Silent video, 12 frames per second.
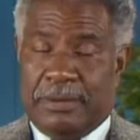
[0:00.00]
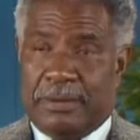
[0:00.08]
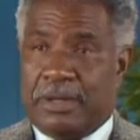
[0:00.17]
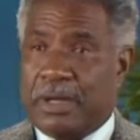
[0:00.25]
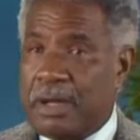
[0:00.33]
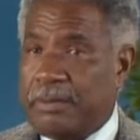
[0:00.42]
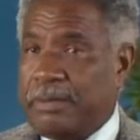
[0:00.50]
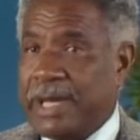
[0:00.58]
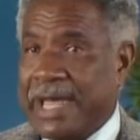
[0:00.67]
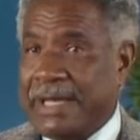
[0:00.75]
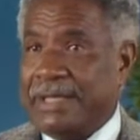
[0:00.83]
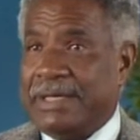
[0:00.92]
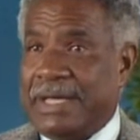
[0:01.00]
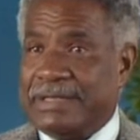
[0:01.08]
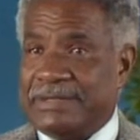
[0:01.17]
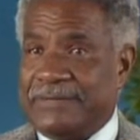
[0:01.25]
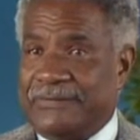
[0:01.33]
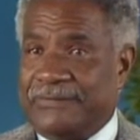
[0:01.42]
come at it
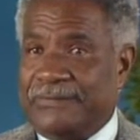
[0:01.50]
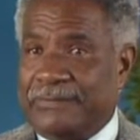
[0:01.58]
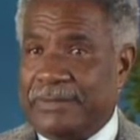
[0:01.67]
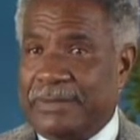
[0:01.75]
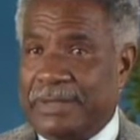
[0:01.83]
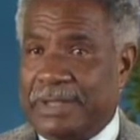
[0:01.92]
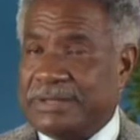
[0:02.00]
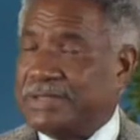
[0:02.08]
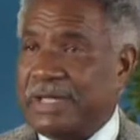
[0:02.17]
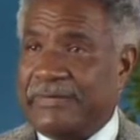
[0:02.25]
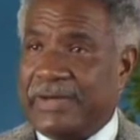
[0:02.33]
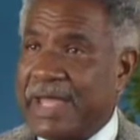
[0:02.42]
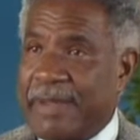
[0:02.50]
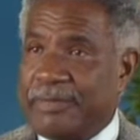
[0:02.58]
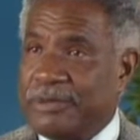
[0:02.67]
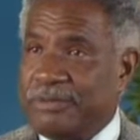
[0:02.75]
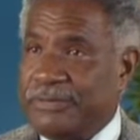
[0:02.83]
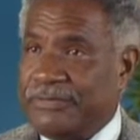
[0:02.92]
as if it has never
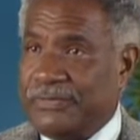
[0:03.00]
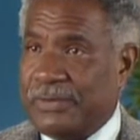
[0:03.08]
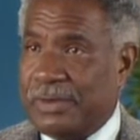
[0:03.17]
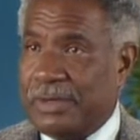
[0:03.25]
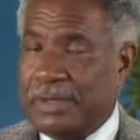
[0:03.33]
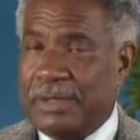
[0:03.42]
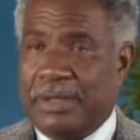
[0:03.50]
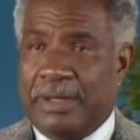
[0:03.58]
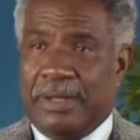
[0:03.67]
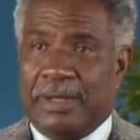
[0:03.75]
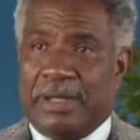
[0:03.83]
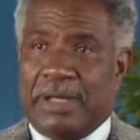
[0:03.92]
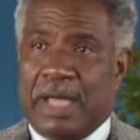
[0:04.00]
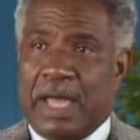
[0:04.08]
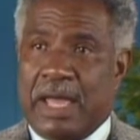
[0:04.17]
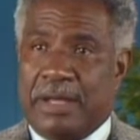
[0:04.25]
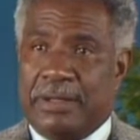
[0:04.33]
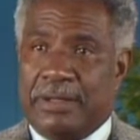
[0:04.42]
happened before
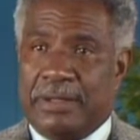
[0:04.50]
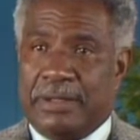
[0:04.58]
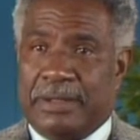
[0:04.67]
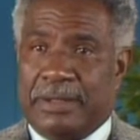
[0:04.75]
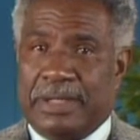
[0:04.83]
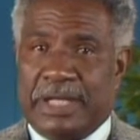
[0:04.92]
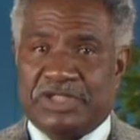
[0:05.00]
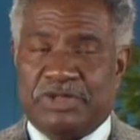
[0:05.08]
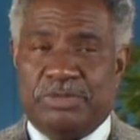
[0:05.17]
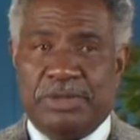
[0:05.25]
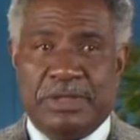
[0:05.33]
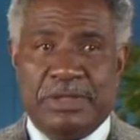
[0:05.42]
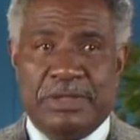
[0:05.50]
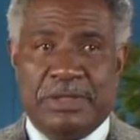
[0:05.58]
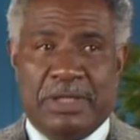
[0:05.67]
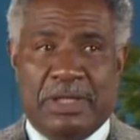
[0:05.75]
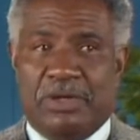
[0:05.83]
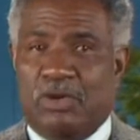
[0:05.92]
and uh, it has to
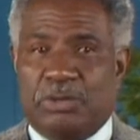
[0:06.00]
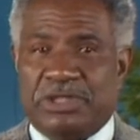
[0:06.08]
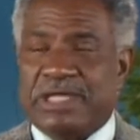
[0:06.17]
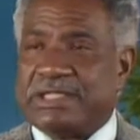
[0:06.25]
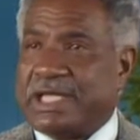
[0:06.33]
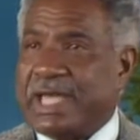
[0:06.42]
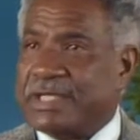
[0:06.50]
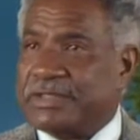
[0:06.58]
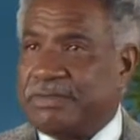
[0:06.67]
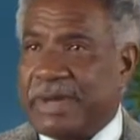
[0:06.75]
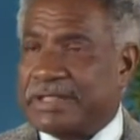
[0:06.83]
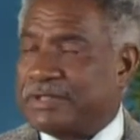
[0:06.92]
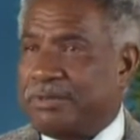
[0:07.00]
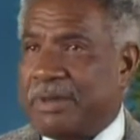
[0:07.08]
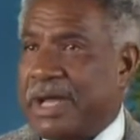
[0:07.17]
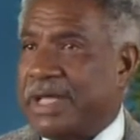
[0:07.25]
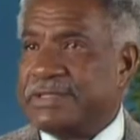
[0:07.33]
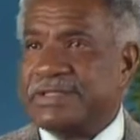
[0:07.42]
be, it almost has to catch him by
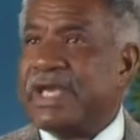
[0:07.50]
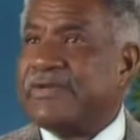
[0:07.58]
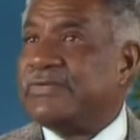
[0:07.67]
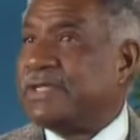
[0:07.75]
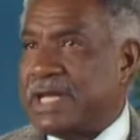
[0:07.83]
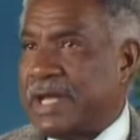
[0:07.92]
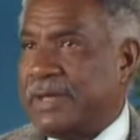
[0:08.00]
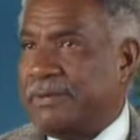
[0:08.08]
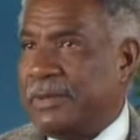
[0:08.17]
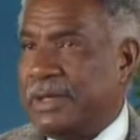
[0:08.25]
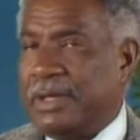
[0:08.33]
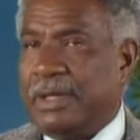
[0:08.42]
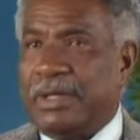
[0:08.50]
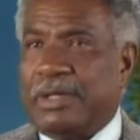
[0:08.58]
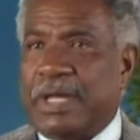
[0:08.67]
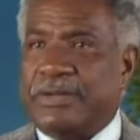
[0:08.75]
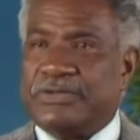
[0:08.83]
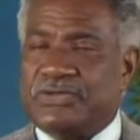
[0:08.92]
surprise every time.
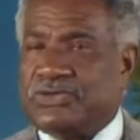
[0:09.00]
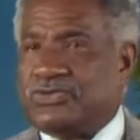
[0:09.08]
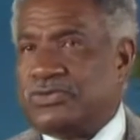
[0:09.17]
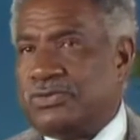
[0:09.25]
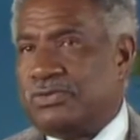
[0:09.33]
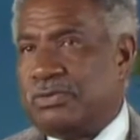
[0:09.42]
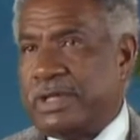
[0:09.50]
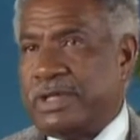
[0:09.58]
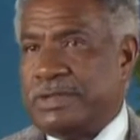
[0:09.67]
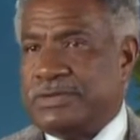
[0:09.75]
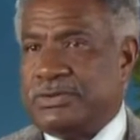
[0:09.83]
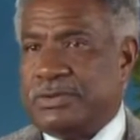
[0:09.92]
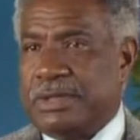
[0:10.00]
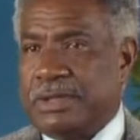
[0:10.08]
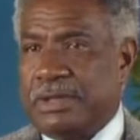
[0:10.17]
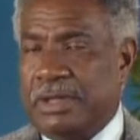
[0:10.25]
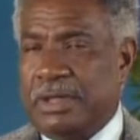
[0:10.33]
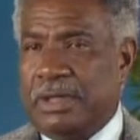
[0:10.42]
And this is true whether he's
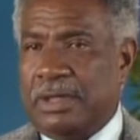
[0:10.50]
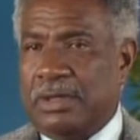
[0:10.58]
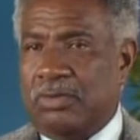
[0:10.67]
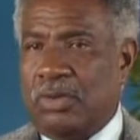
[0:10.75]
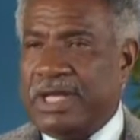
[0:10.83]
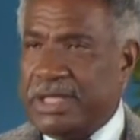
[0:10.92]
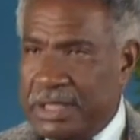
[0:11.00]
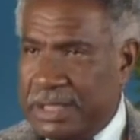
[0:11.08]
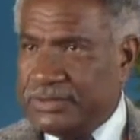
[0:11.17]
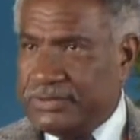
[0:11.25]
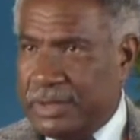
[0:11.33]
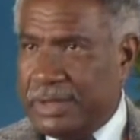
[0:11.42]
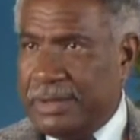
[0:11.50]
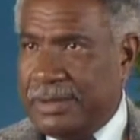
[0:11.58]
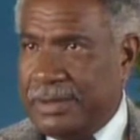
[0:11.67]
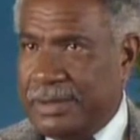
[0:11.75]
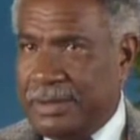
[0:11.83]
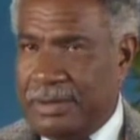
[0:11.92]
doing what he has
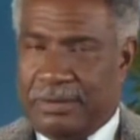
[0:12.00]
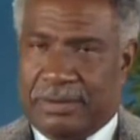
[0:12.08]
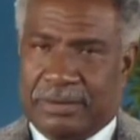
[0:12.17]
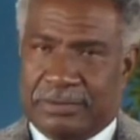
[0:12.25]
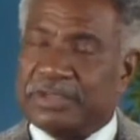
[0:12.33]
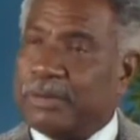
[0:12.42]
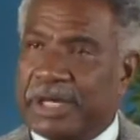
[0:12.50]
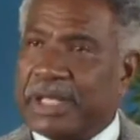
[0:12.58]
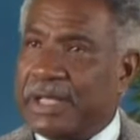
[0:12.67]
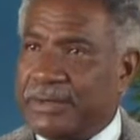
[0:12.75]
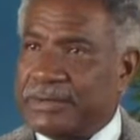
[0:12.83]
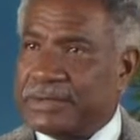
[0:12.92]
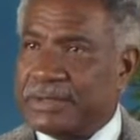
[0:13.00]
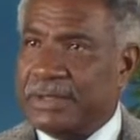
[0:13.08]
written or somebody else.